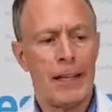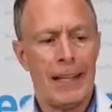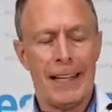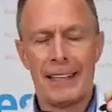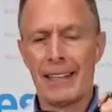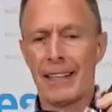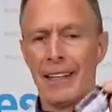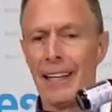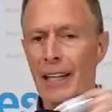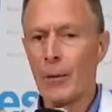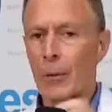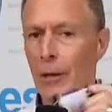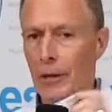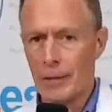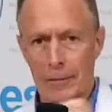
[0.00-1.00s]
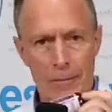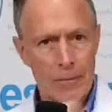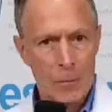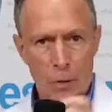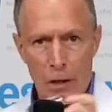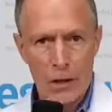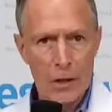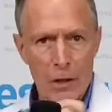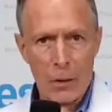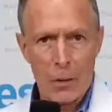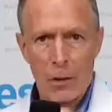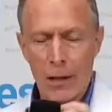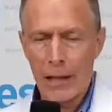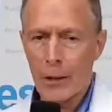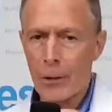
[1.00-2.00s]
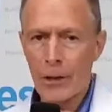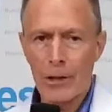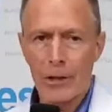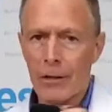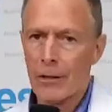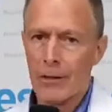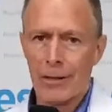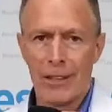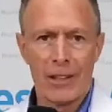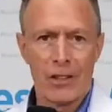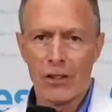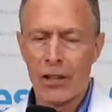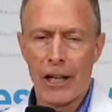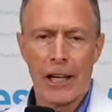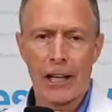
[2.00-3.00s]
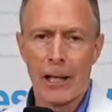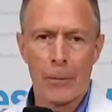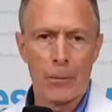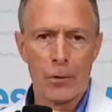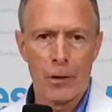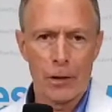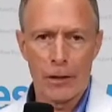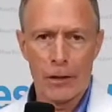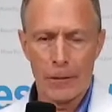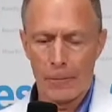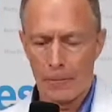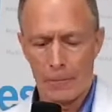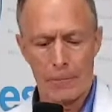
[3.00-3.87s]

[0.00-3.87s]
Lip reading: It's a liquid. What are you going to do with liquids? Shake it up really good.